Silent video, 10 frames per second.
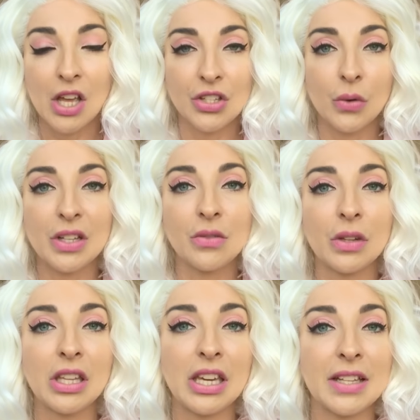So it's
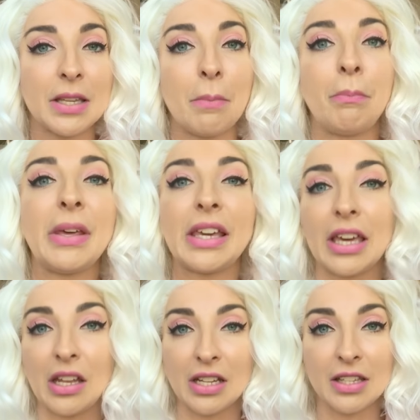a
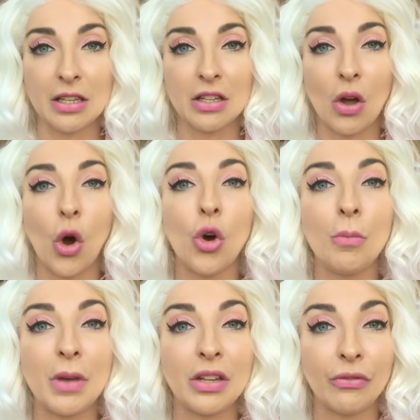beacon. It's an
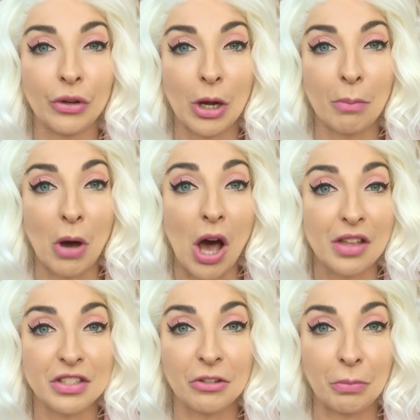omen for a
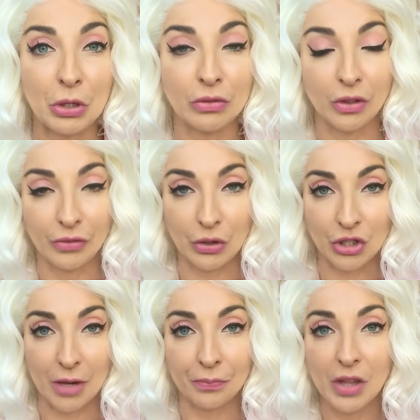positive, beautiful future.